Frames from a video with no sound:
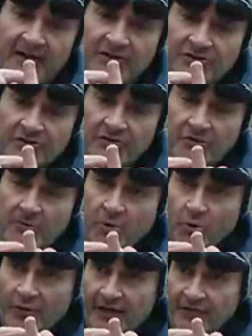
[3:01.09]
So you're going to do
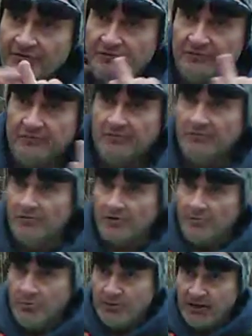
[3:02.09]
pull downs with a
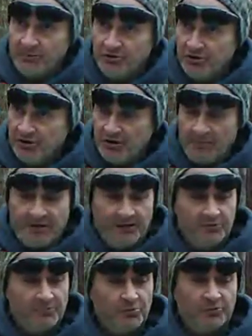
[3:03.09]
pull down machine. Come down and
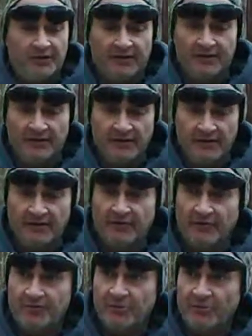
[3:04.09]
do a pull down. From
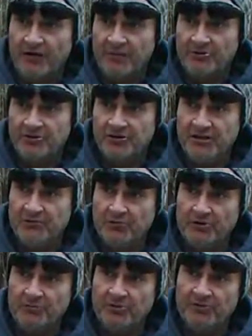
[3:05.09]
the pull down machine, we're
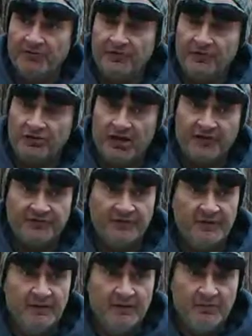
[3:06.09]
going to move to the chest.
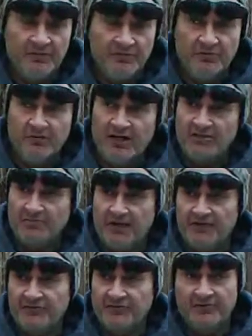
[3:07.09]
It's a chest
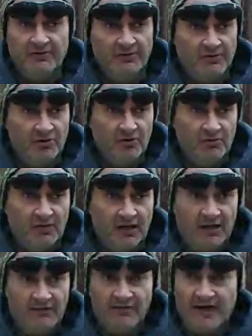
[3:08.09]
press. Do
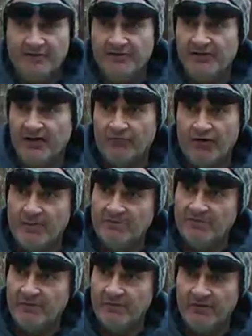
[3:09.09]
5 to 10 reps
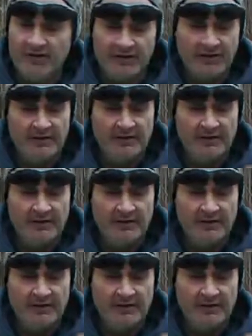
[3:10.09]
of everything.